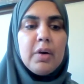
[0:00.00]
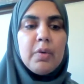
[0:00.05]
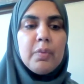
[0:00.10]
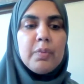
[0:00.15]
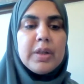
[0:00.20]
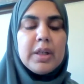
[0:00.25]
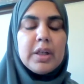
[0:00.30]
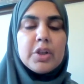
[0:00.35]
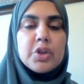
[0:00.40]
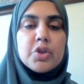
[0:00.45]

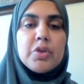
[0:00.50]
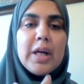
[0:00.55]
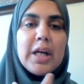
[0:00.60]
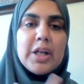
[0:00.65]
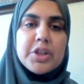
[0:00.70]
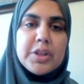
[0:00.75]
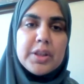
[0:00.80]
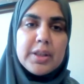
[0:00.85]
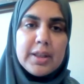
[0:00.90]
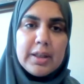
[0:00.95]
we are
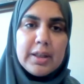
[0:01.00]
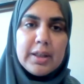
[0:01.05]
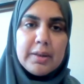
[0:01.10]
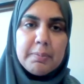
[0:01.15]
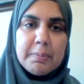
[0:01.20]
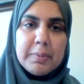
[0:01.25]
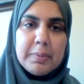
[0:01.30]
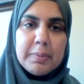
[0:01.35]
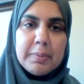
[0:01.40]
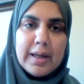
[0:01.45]
trashing our
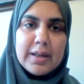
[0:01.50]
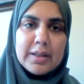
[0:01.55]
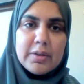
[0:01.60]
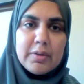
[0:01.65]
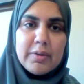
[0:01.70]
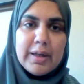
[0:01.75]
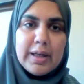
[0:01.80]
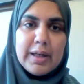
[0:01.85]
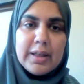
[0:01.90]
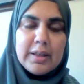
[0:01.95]

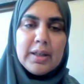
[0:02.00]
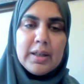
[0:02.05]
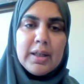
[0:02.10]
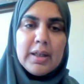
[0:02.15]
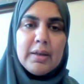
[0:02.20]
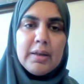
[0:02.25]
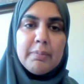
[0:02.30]
planet, right?